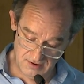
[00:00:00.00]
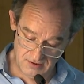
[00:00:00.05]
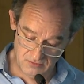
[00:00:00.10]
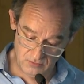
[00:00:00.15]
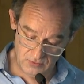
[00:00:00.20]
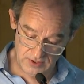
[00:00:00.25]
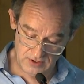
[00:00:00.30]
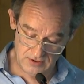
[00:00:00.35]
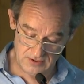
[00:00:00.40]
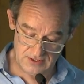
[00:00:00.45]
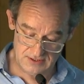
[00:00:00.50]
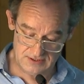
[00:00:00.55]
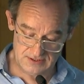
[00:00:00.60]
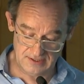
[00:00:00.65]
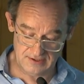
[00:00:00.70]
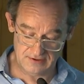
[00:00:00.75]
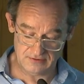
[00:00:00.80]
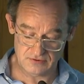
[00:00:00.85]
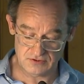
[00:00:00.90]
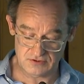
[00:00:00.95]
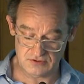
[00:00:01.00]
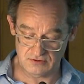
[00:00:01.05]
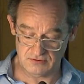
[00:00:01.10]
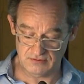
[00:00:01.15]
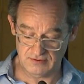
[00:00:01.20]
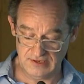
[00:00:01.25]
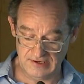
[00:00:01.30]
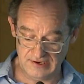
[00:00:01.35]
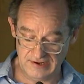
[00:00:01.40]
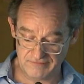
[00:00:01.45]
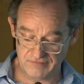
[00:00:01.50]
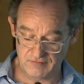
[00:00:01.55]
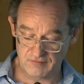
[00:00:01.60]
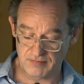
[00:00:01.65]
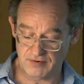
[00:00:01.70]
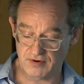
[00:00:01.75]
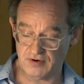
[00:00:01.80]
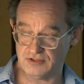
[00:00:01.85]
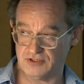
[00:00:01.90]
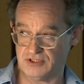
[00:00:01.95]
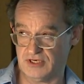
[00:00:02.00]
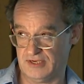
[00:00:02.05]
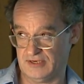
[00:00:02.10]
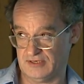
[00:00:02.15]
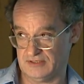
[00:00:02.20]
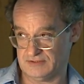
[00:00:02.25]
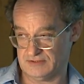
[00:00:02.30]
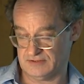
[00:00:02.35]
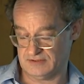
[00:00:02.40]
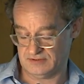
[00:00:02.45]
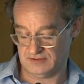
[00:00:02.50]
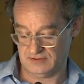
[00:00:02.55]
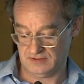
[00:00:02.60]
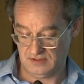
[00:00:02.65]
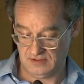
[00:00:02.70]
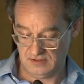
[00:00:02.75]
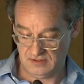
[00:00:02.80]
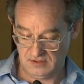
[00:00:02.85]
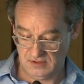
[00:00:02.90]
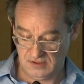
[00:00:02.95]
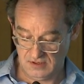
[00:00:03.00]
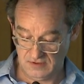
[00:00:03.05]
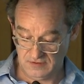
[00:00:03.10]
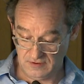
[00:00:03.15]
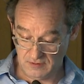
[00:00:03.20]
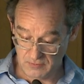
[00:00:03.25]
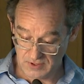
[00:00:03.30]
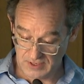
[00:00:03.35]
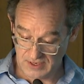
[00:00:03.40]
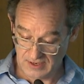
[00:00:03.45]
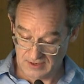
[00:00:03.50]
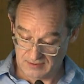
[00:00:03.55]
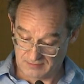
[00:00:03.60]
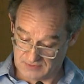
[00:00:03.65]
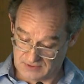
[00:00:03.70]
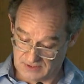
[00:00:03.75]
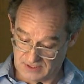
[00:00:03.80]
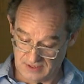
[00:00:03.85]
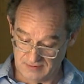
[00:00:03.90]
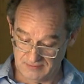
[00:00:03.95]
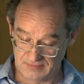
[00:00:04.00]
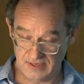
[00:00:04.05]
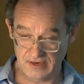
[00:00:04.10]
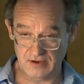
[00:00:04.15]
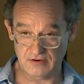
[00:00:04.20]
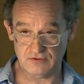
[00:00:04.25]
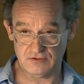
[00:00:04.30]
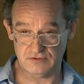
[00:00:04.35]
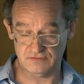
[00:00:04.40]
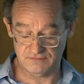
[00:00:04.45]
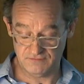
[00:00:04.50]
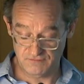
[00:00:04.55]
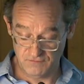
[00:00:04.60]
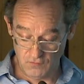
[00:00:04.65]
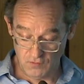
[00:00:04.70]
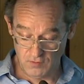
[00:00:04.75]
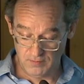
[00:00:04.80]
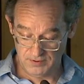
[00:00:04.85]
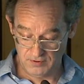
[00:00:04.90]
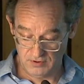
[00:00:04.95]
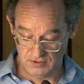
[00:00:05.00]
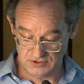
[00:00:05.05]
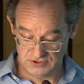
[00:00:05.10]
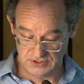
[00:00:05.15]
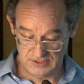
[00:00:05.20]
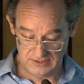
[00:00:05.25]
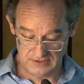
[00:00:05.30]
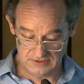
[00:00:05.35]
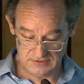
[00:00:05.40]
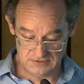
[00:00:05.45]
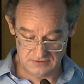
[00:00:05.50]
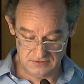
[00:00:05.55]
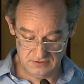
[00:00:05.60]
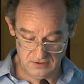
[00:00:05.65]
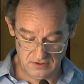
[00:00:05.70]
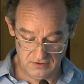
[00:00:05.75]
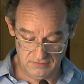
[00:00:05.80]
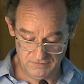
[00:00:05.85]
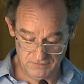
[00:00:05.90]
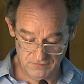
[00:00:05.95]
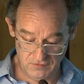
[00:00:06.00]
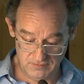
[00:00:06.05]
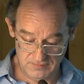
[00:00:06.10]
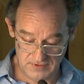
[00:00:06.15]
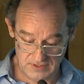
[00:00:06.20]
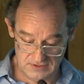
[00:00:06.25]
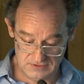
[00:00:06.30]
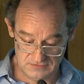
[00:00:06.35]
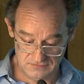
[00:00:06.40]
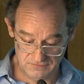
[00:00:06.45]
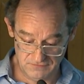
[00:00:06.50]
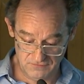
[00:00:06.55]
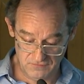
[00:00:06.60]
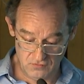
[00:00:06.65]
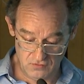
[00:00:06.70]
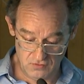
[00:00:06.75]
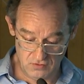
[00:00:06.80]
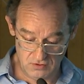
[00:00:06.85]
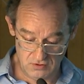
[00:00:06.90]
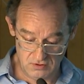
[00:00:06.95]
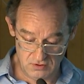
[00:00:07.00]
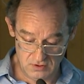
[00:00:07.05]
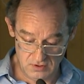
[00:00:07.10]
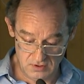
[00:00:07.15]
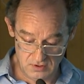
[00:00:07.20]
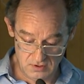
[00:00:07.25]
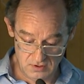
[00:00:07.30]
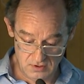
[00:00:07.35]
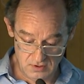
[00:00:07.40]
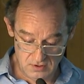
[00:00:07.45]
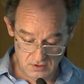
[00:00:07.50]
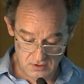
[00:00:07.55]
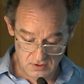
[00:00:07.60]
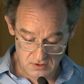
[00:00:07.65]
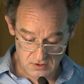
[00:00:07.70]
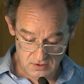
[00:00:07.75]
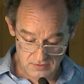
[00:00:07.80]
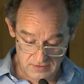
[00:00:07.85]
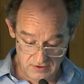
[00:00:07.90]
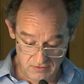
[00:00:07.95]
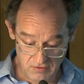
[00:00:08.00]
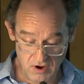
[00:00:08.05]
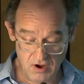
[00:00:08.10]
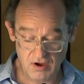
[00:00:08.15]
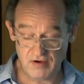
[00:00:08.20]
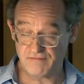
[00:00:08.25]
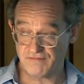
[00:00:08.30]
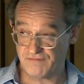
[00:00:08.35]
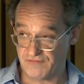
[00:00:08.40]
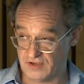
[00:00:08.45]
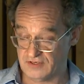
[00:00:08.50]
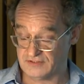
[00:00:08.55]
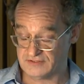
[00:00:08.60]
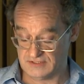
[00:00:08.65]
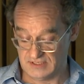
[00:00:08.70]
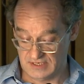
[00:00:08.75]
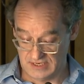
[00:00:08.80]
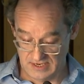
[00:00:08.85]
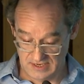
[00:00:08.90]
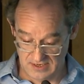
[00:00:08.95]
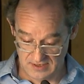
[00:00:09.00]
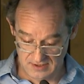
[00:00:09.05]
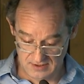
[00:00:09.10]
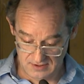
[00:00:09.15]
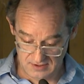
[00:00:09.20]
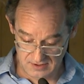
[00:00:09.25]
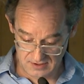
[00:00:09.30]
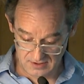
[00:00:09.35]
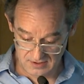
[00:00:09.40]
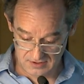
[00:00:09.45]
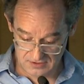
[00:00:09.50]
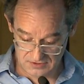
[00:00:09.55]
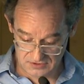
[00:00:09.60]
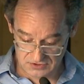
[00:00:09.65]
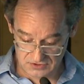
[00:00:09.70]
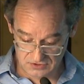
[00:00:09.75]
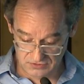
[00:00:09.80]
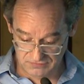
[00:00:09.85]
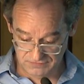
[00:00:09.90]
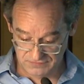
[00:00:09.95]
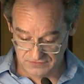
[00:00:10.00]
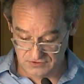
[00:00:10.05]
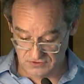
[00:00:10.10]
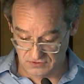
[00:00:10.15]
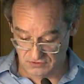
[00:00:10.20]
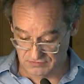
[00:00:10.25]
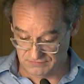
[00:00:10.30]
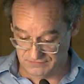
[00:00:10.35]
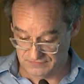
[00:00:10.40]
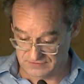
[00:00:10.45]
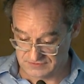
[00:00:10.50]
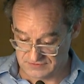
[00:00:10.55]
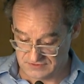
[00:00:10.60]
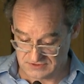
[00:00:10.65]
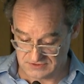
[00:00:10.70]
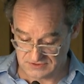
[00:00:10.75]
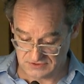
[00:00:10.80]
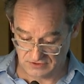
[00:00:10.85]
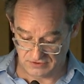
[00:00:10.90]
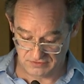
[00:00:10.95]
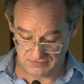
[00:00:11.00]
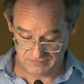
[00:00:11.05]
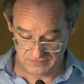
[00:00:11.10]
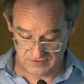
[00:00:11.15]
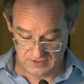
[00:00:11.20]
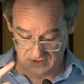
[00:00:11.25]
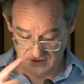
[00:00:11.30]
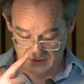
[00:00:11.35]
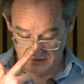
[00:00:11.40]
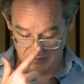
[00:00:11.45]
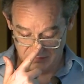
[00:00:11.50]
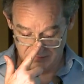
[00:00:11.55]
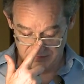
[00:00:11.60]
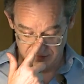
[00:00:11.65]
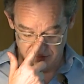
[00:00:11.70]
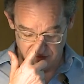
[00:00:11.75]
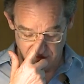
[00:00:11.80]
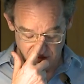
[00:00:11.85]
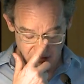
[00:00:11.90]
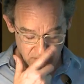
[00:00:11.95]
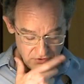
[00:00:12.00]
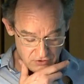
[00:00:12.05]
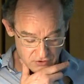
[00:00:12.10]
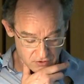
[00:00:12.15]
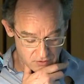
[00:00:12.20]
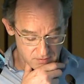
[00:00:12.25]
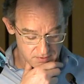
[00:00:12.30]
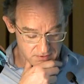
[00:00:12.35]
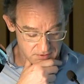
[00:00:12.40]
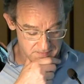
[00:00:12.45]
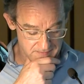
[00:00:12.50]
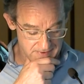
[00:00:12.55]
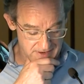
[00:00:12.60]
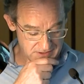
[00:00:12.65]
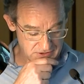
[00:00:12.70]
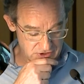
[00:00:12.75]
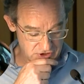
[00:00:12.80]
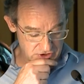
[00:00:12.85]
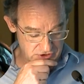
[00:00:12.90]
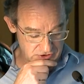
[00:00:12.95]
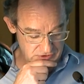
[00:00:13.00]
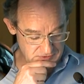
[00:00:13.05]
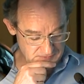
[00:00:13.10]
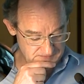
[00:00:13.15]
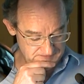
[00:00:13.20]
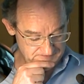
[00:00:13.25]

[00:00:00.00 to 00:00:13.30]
we got it down to 11 projects, and then we came down to 4 projects. And from these 4, there are, firstly, 2 photographers deserving of an honourable mention.